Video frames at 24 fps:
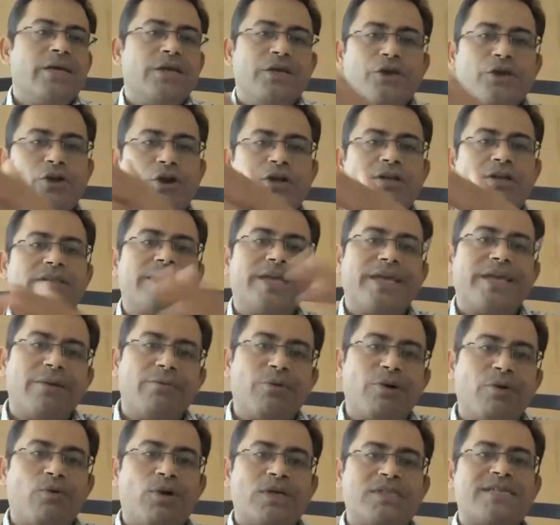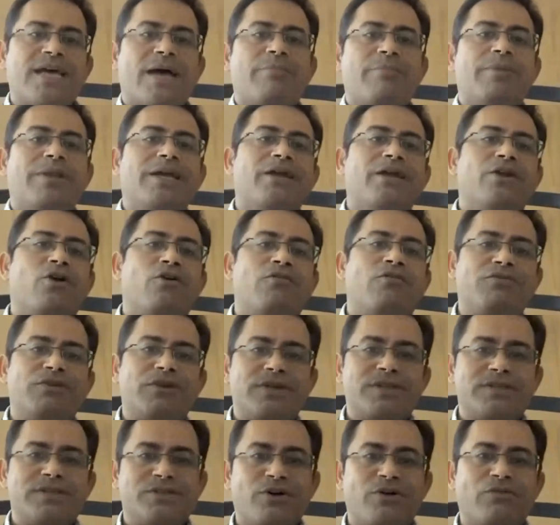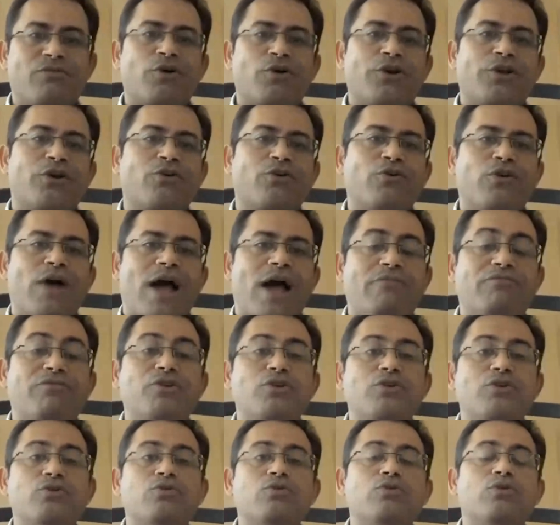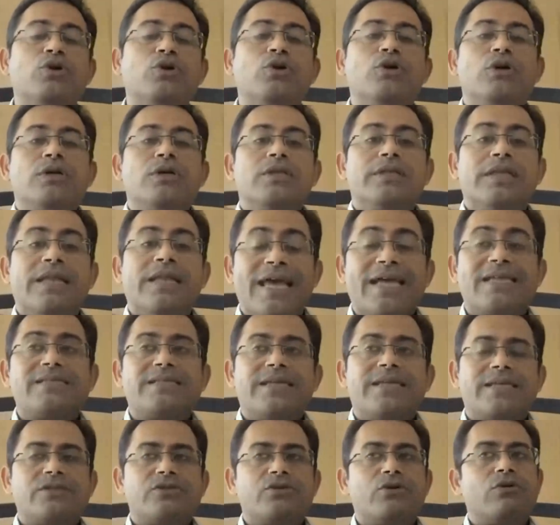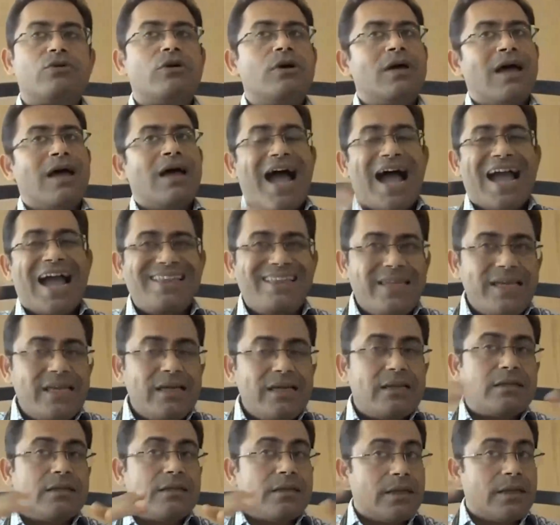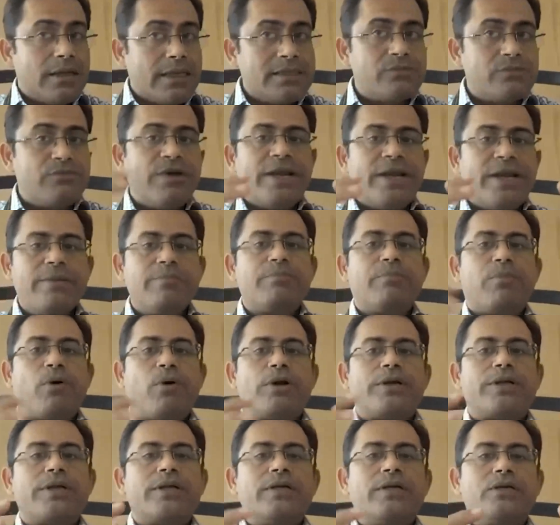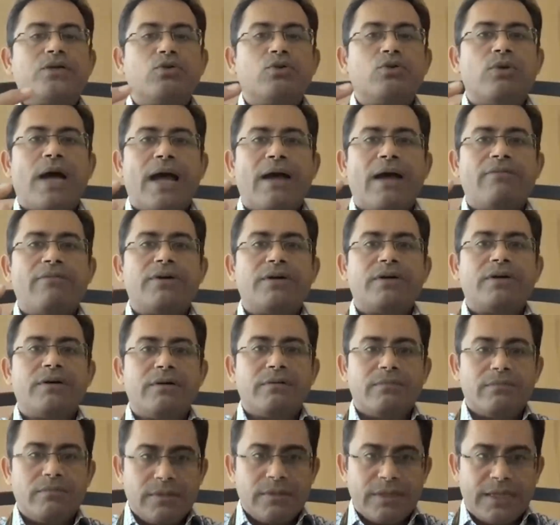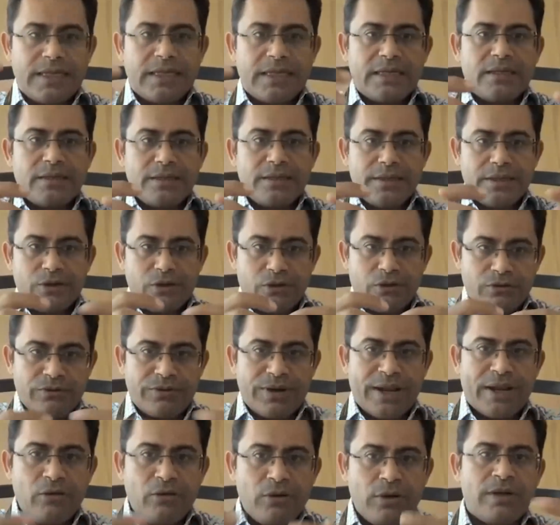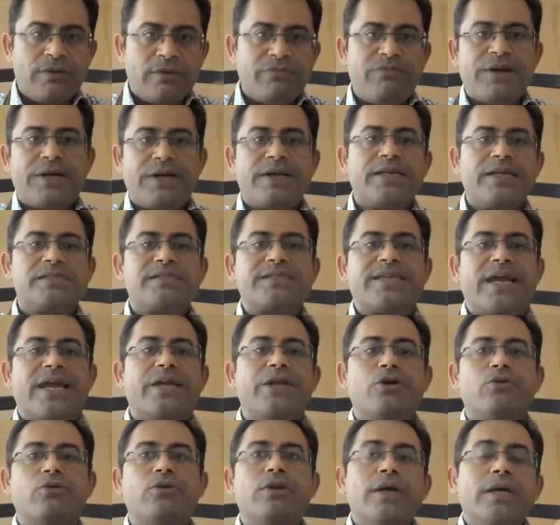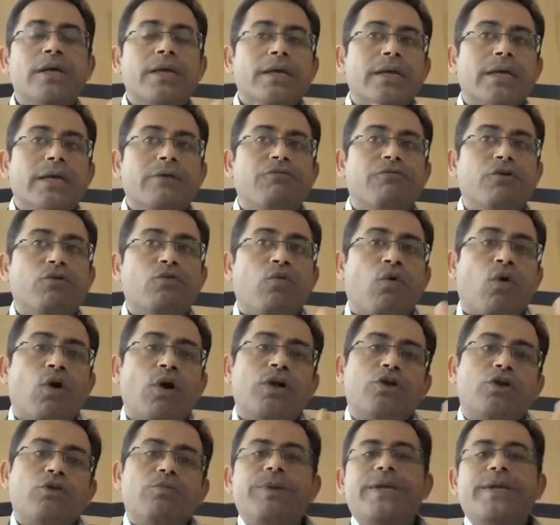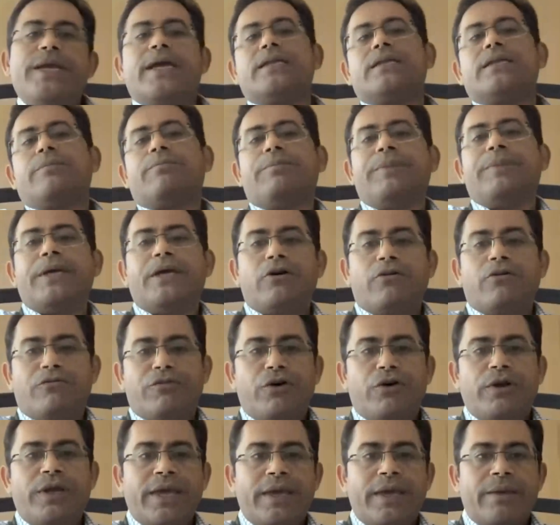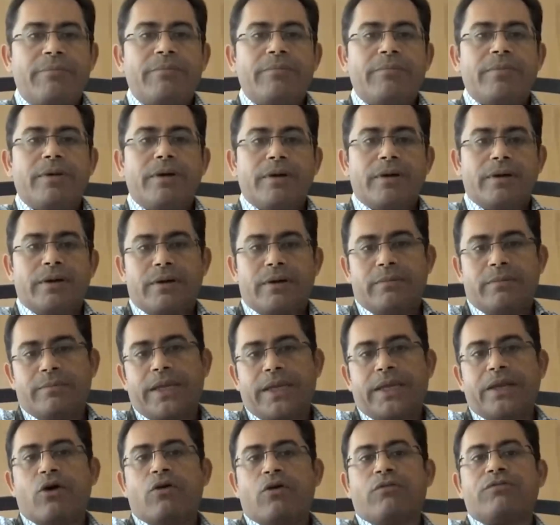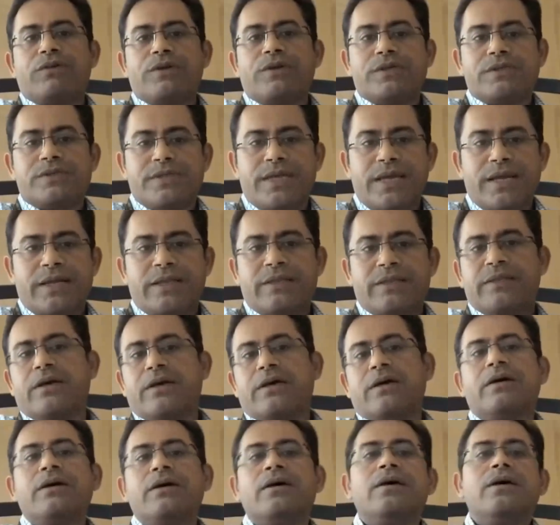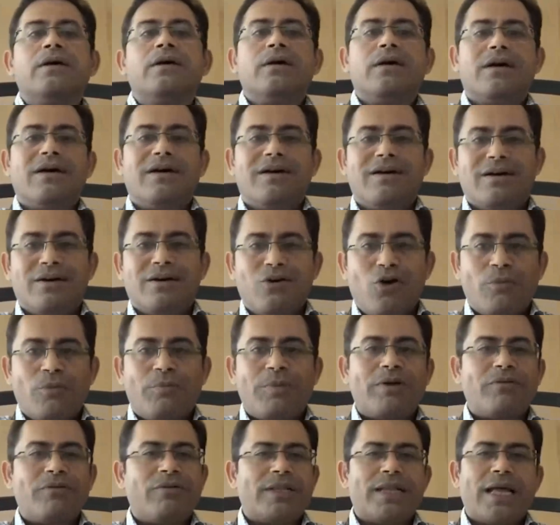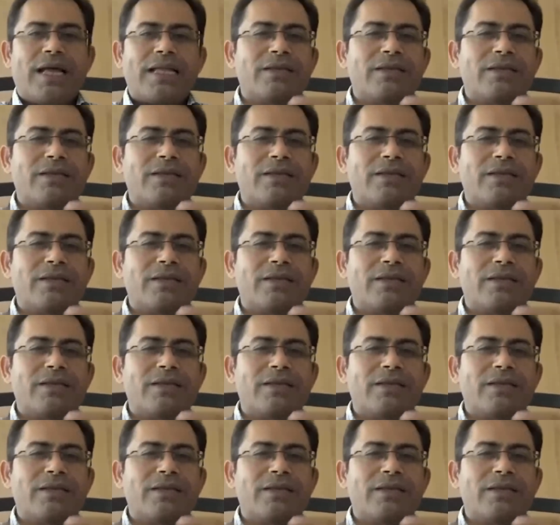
You're not thinking about what's happening in office or what you have to do the next day. So I think it's very important to have a, you know, regular fitness schedule if you want to be at the peak of your game in office and in the corporate world.